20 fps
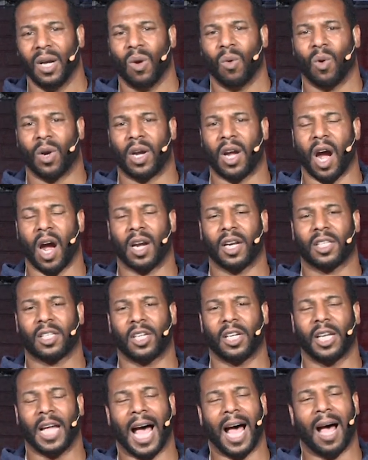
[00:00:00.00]
regardless to
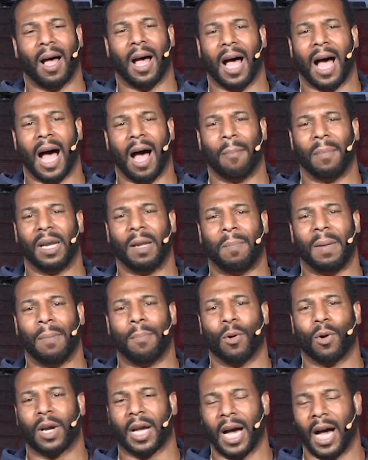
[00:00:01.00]
the how many
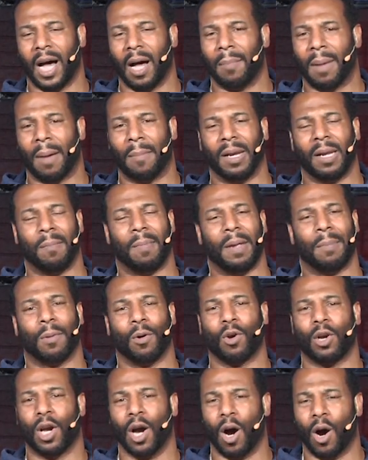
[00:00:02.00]
people come, how many people
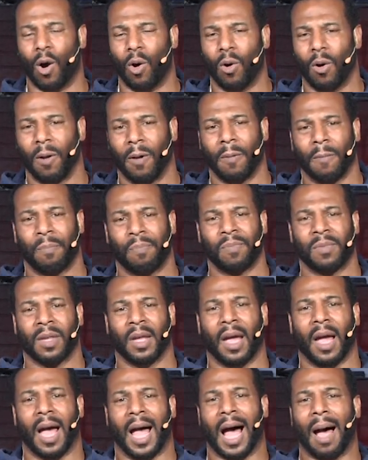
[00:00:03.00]
go,
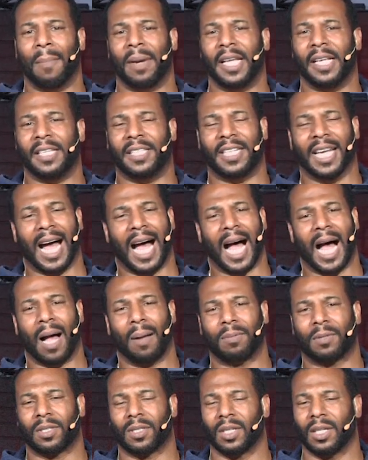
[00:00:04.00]
how many
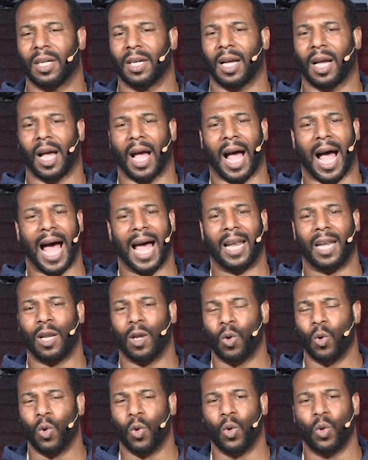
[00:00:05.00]
jobs I
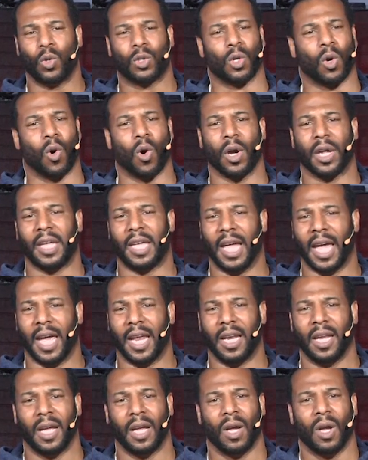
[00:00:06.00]
lose or get,
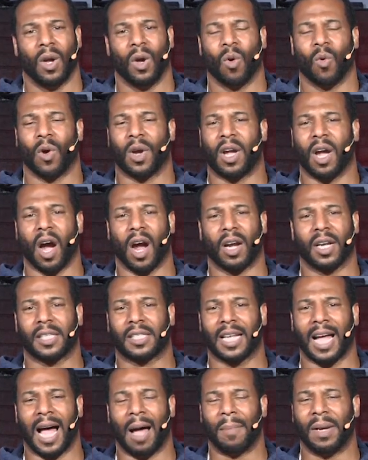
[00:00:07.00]
regardless
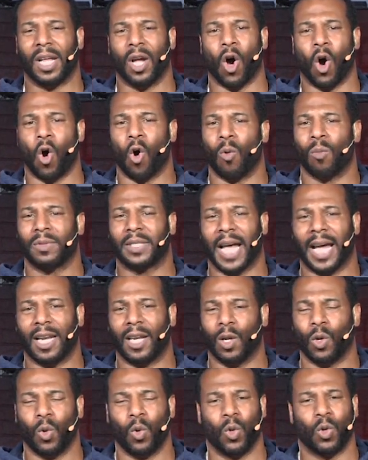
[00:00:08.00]
to how many homes I
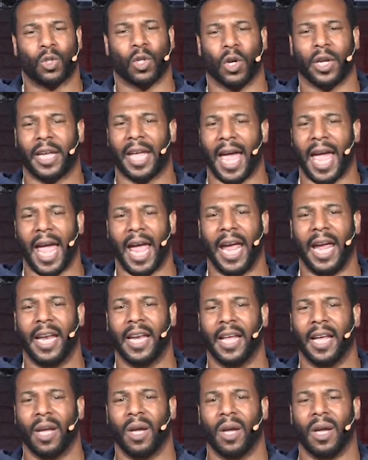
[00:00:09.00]
lose or
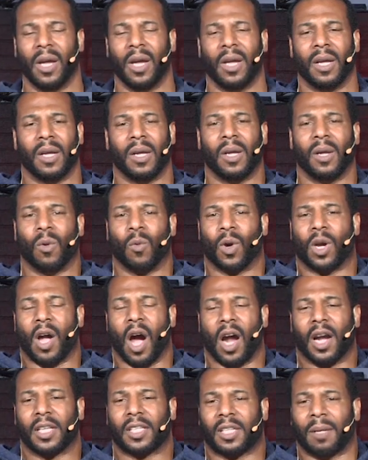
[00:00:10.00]
gain,
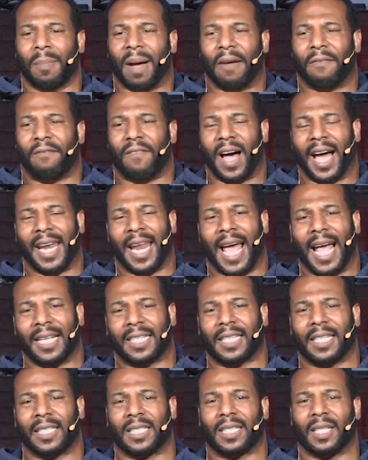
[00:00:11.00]
regardless to my
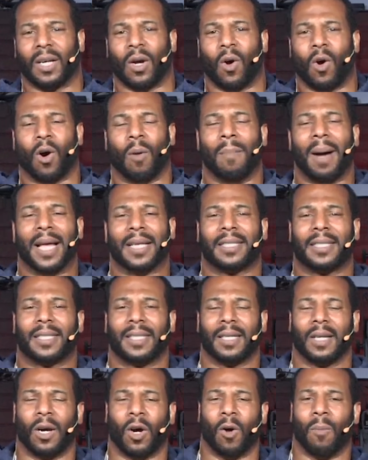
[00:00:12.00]
finances or
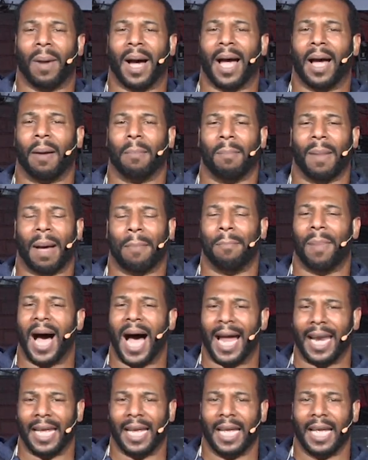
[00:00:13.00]
my
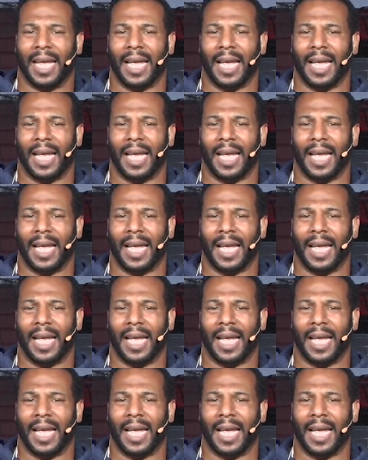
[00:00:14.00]
body.